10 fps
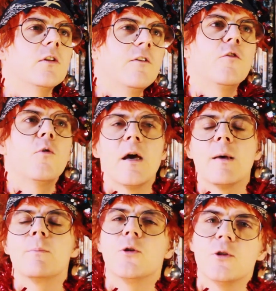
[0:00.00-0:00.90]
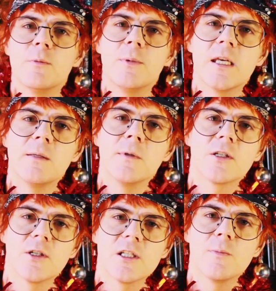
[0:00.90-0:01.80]
Lethal Weapon couldn't be any more
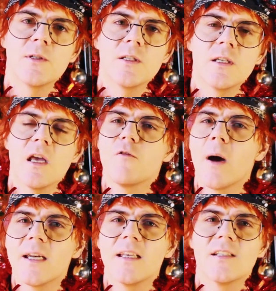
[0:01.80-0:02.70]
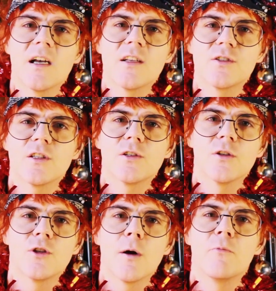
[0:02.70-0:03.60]
Christmassy if Manny Sandra
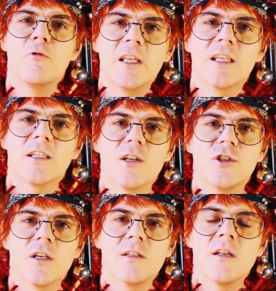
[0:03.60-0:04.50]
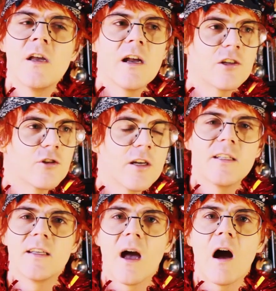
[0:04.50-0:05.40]
turned up reeking a gin and tried
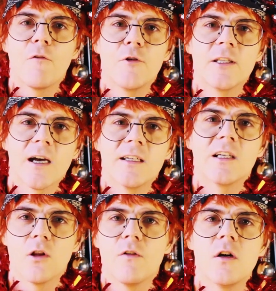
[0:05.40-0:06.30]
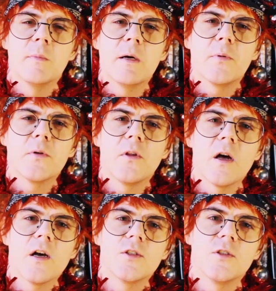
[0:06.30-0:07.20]
to get off with Danny Glover. Remember
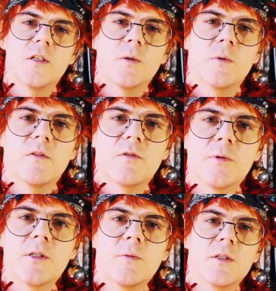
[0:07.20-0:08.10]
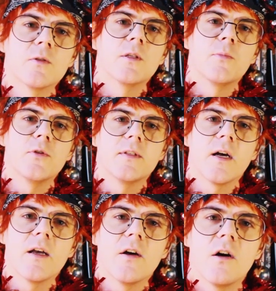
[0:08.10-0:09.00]
last year when everybody was groaning about
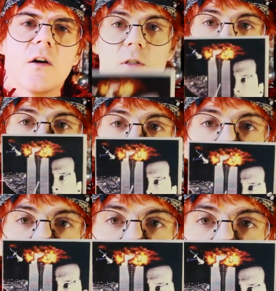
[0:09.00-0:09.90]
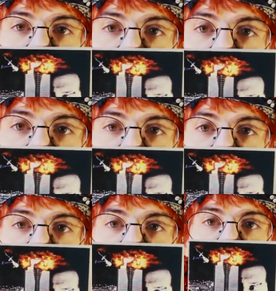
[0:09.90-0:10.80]
Die Hard, like, oh, is it a
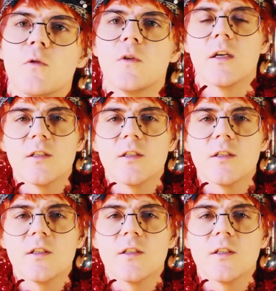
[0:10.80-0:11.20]
Christmas movie?